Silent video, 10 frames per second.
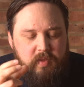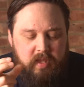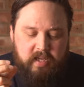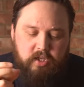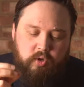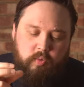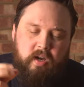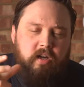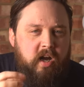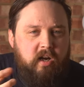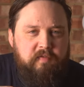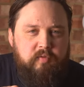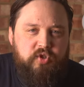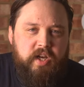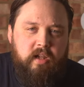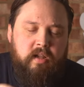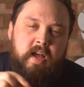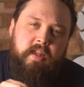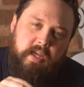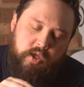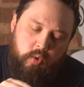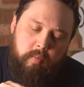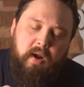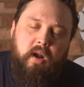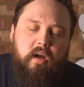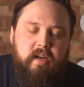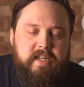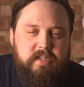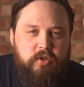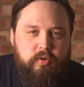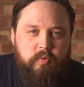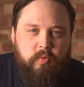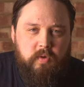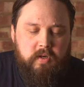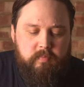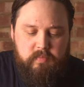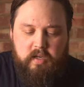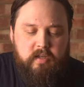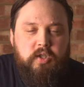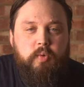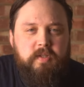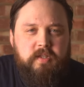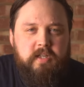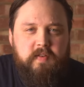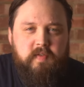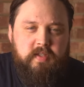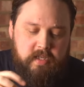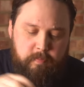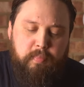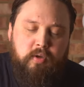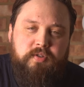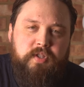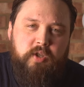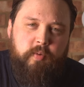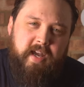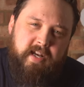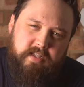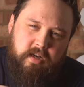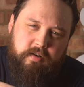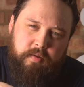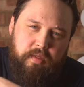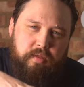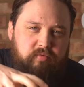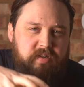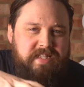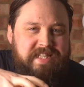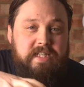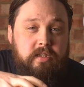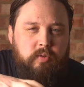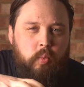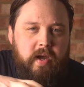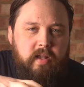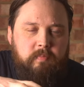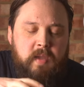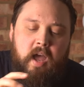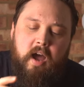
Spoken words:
A colourful gel that you apply to a surface. It bonds to it and it's kind of 3D as well,